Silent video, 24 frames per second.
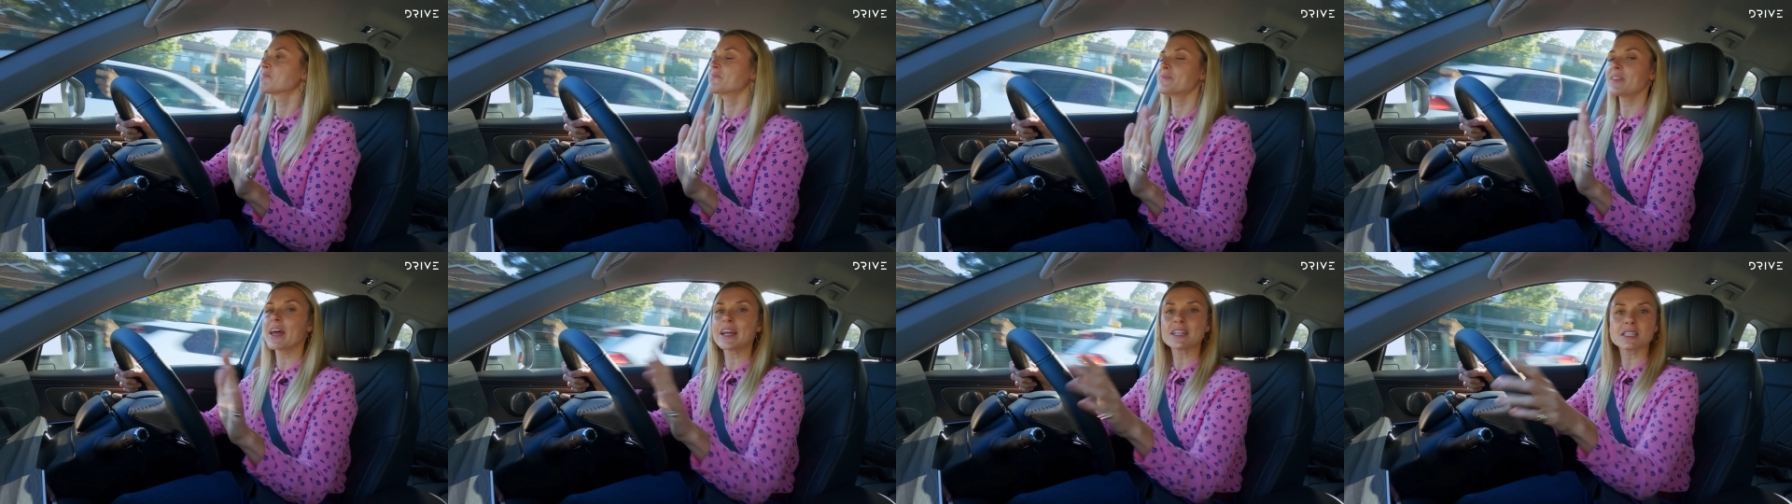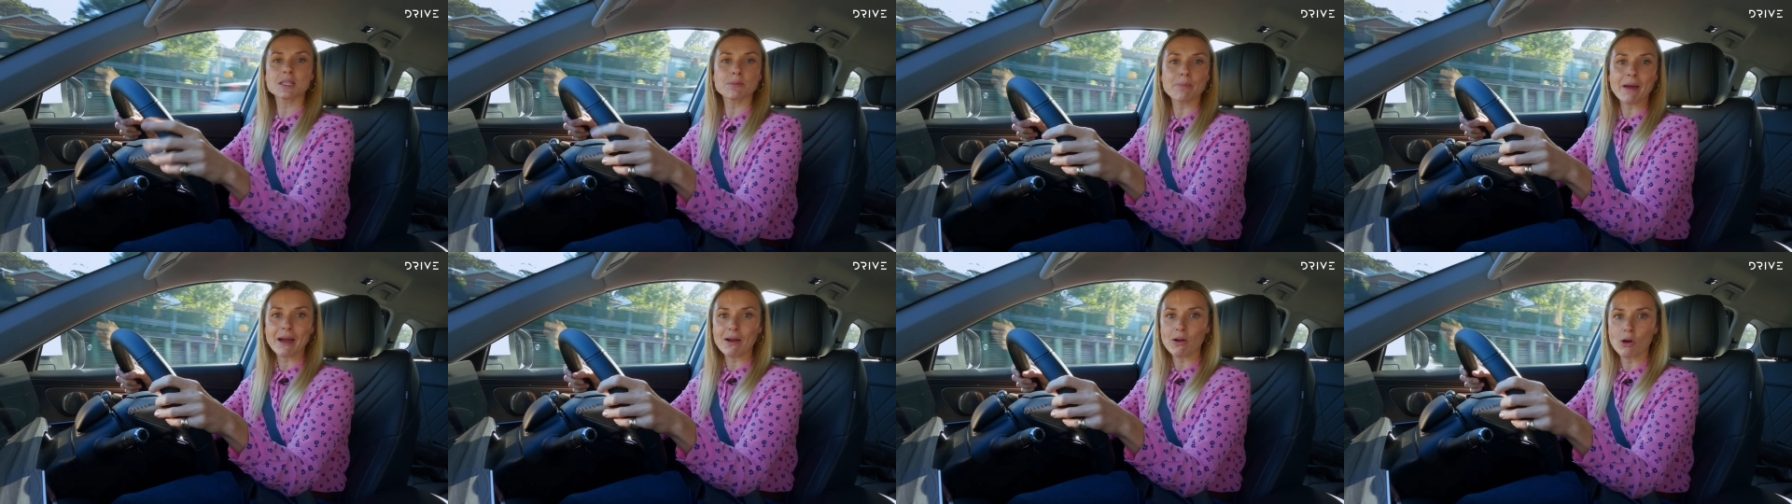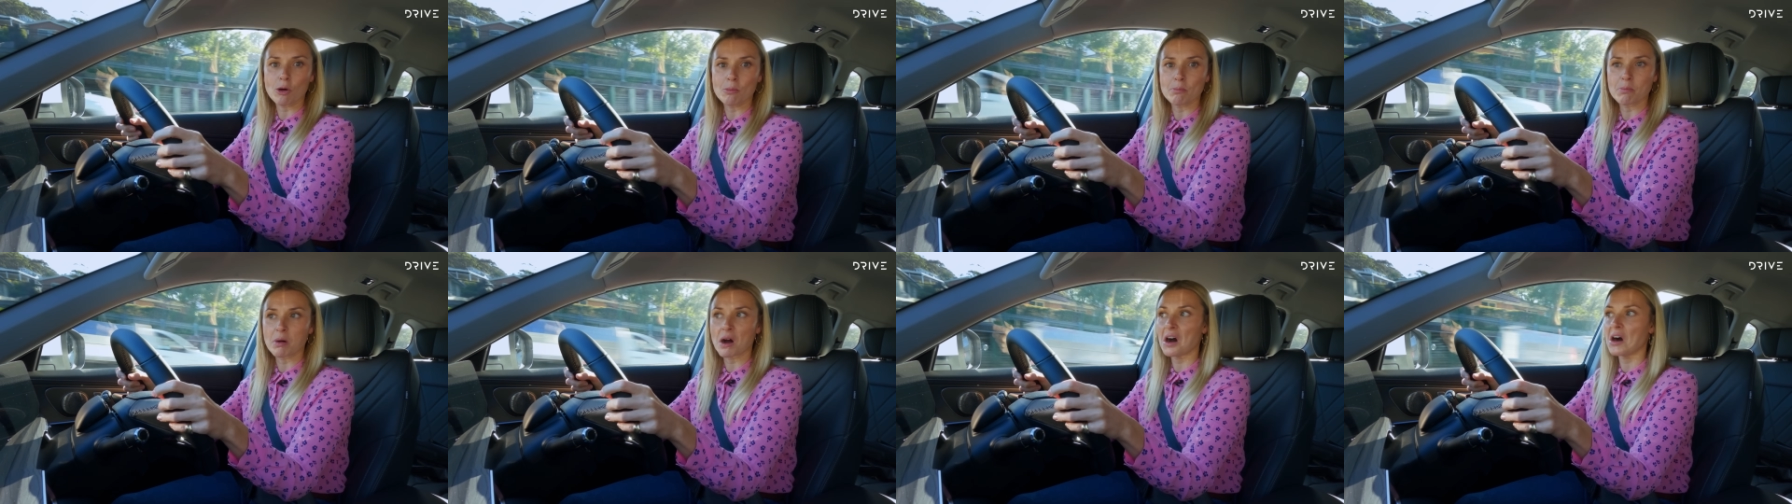that's about
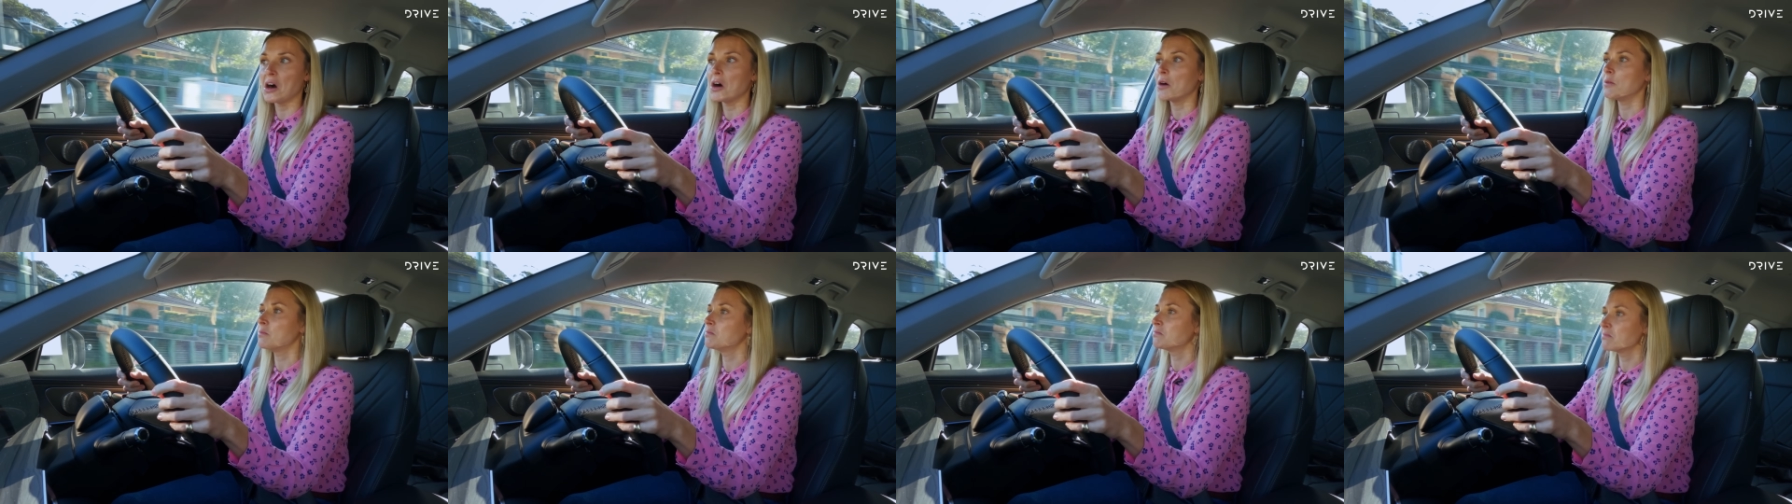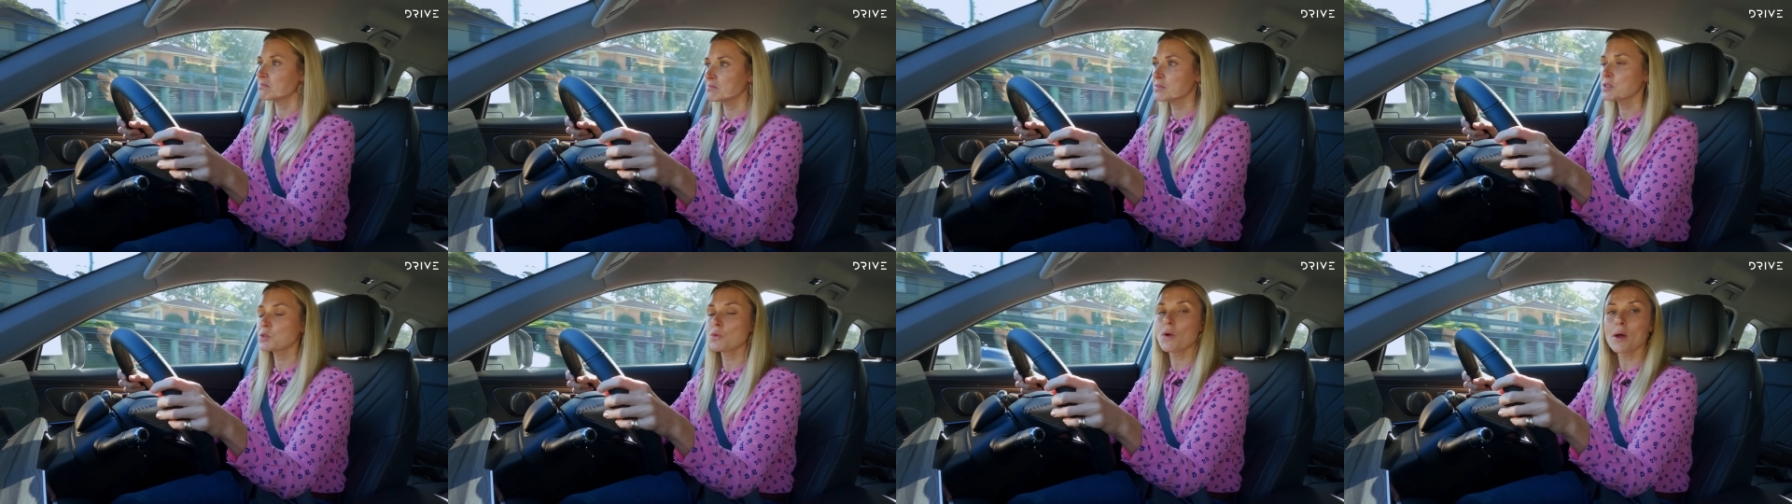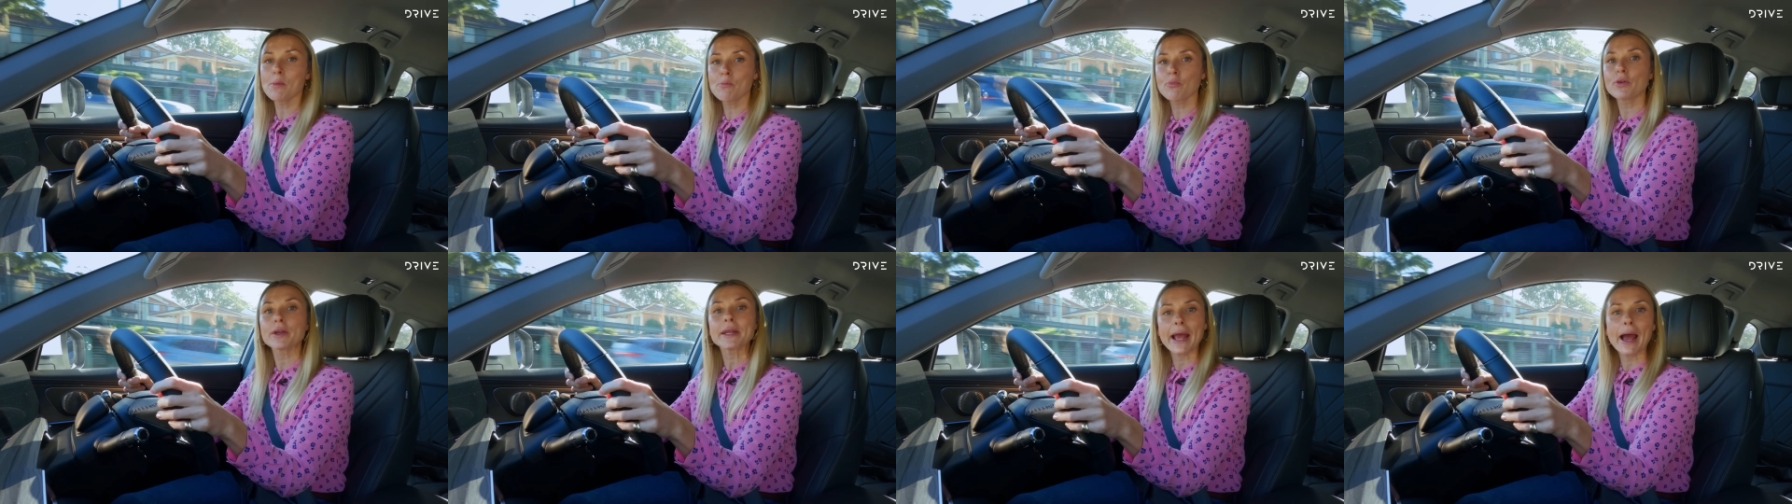on par. So
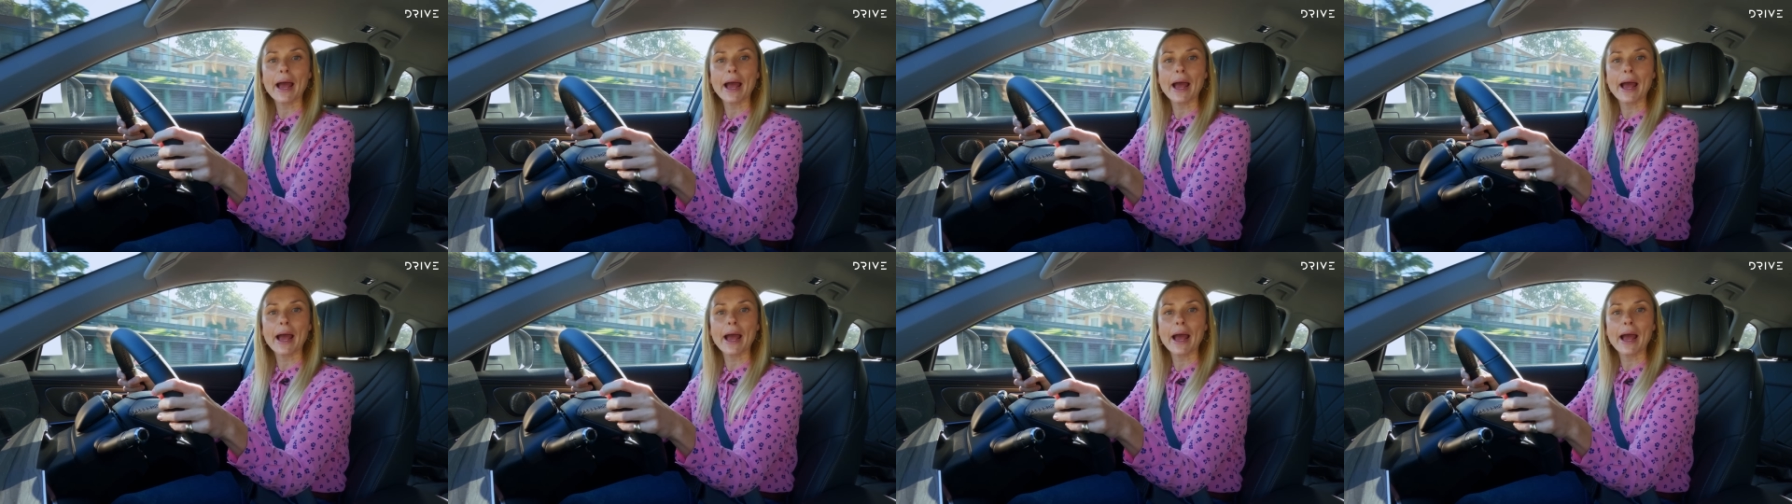I'm pretty